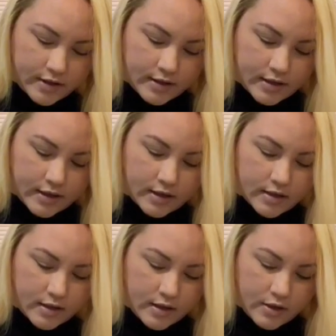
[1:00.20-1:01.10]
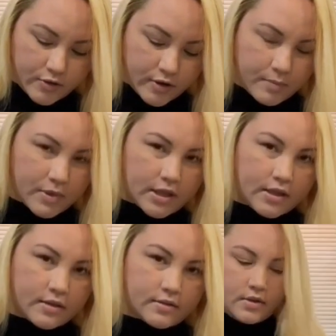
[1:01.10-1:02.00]
of like crumbly,
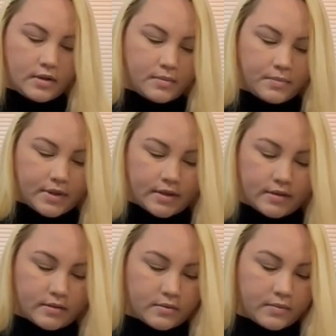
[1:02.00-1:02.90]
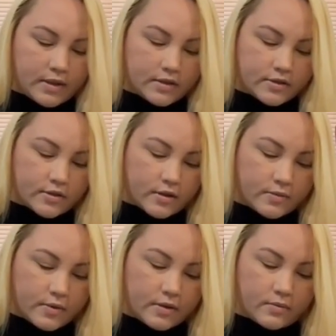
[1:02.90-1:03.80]
but we can start
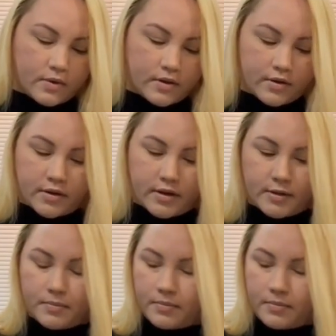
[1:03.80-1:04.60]
with 1/3 cup.